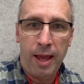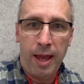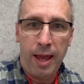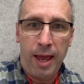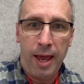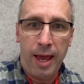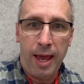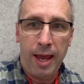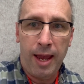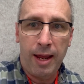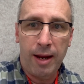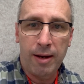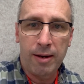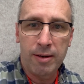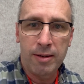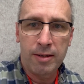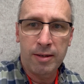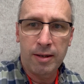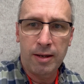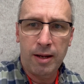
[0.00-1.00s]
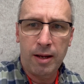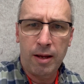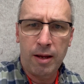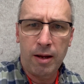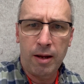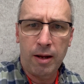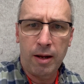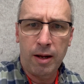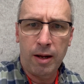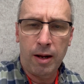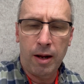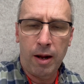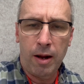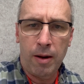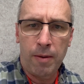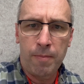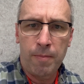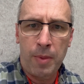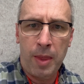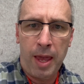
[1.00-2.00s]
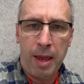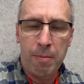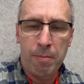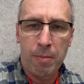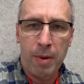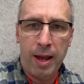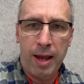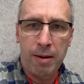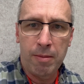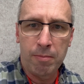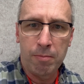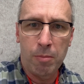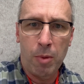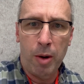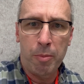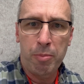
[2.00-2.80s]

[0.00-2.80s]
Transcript: And my